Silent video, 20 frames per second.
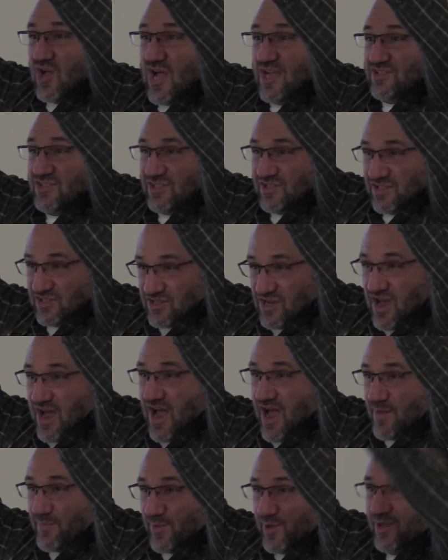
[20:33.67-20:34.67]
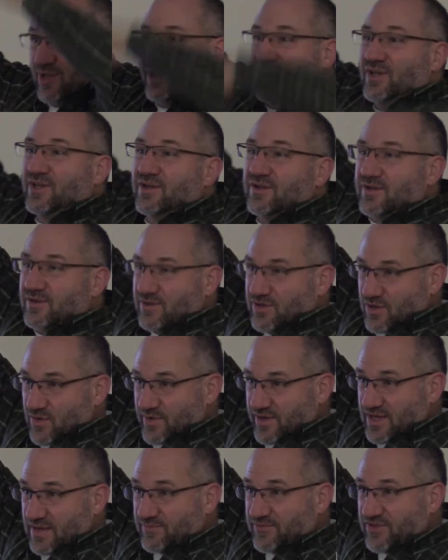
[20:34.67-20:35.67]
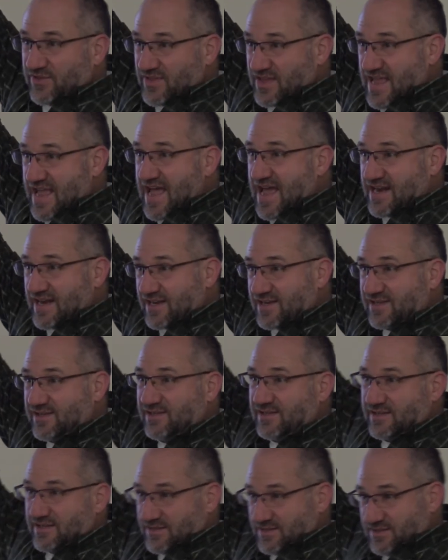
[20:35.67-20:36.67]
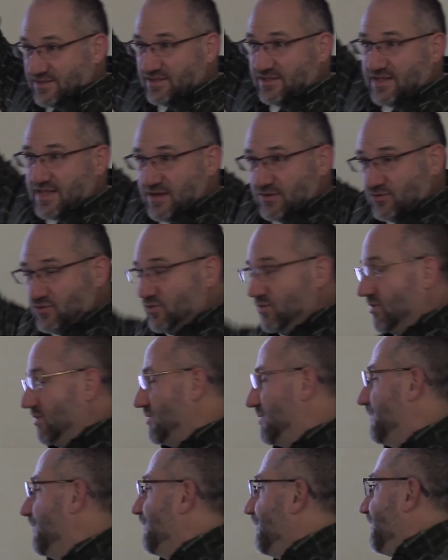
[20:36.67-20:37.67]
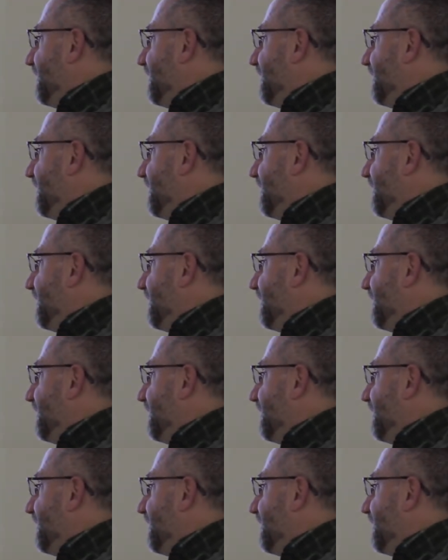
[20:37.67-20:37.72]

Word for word: loss at the top going up to the attic, yeah, and to the outdoors.